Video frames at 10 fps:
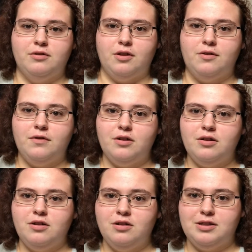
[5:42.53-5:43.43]

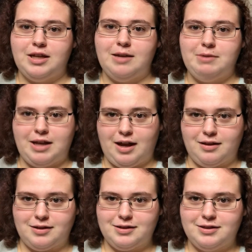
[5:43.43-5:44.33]
Clover, Sam, and
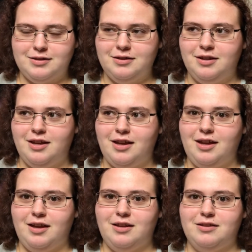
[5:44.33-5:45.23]
Alex,
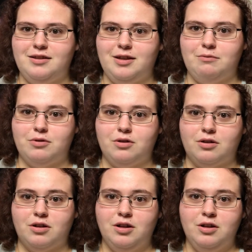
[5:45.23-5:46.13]
and they
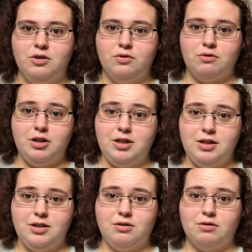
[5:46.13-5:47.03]
were 3
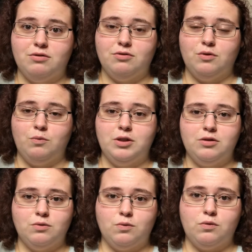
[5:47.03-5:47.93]
teenage girls who went to
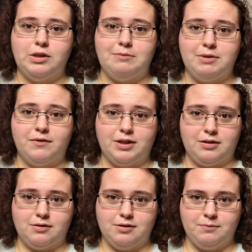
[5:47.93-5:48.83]
school in Beverly
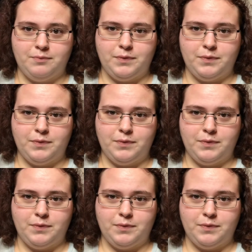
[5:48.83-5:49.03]
Hills.